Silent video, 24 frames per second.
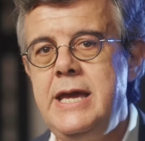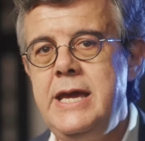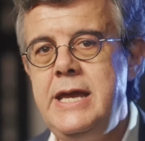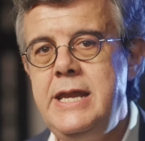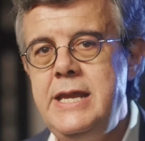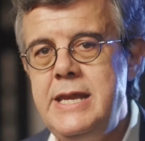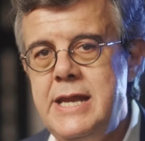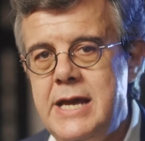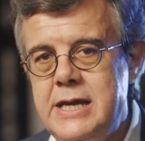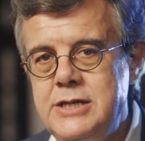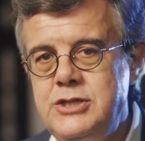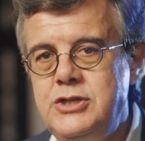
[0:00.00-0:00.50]

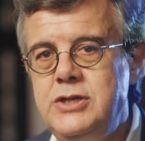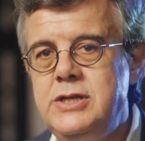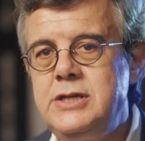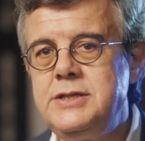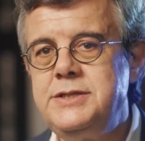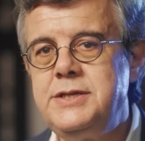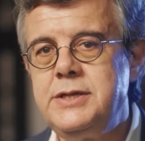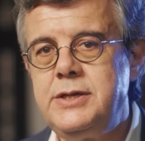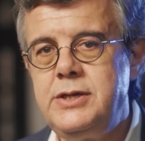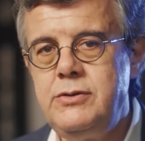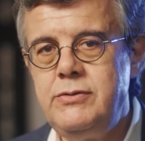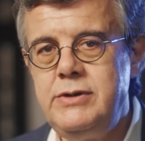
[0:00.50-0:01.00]
In national
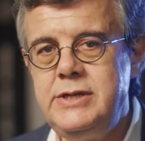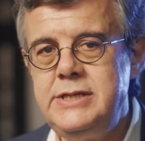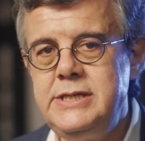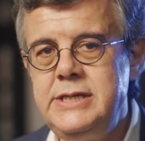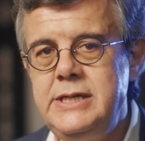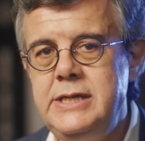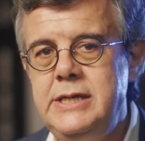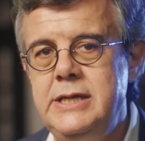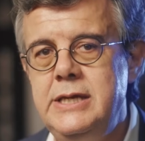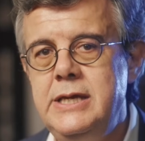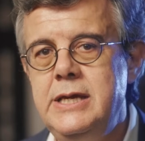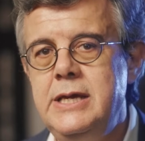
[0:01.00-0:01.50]

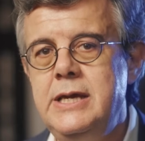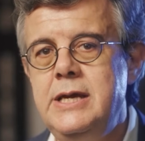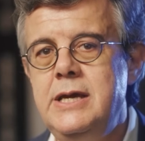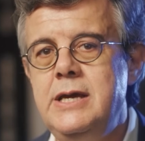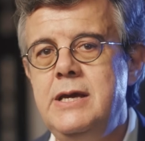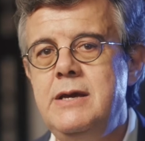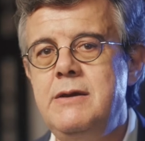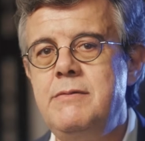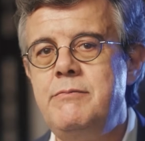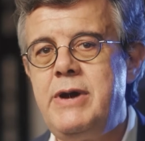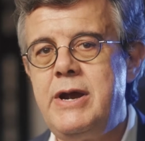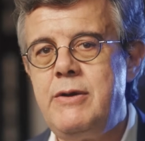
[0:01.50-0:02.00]
security,
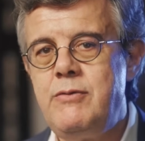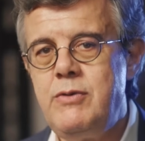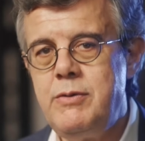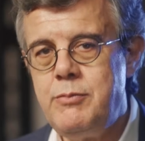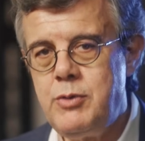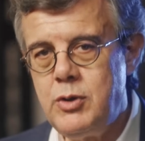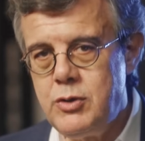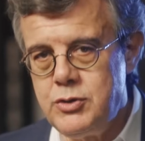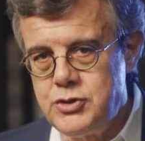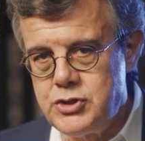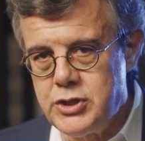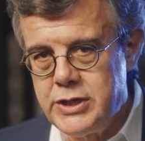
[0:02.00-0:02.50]
by
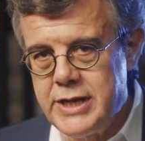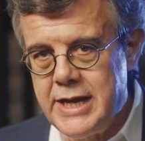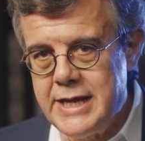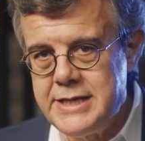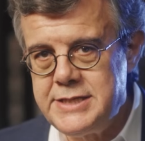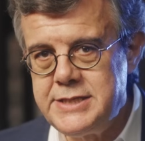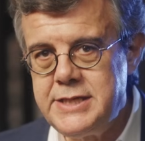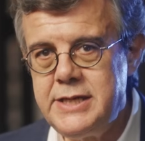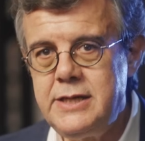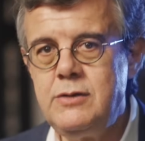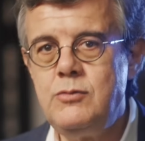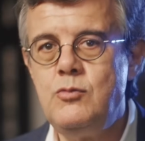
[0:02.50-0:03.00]

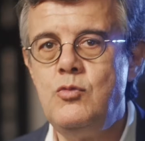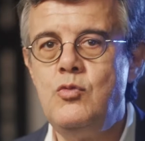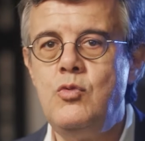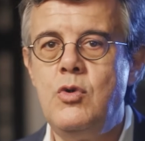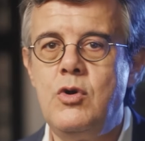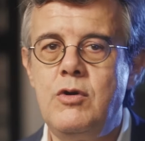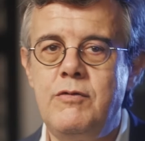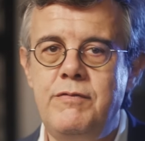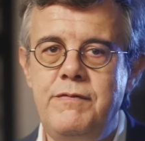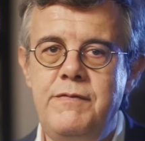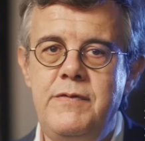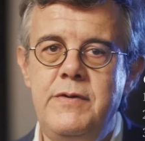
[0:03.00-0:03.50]
revolutionizing
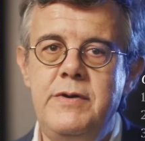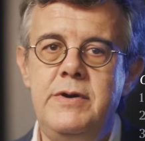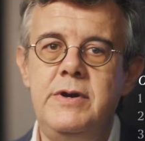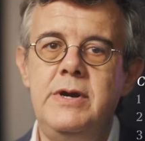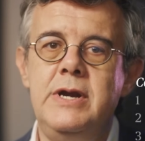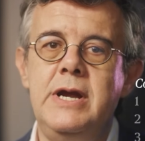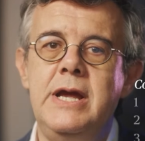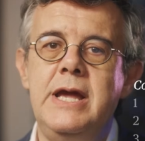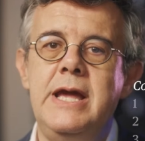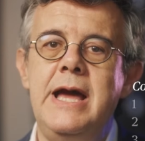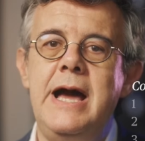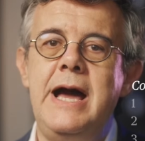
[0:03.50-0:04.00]
warfare